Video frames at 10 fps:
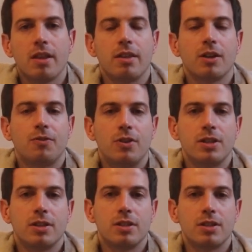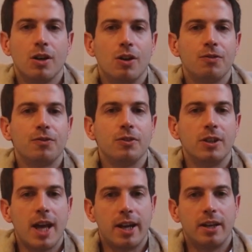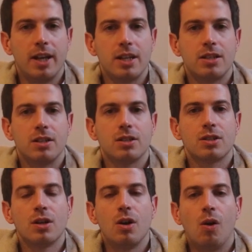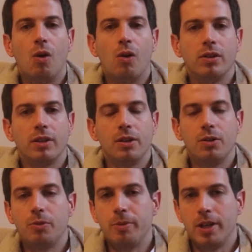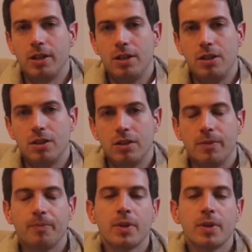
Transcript: Think for instance of United Nations or the European Union.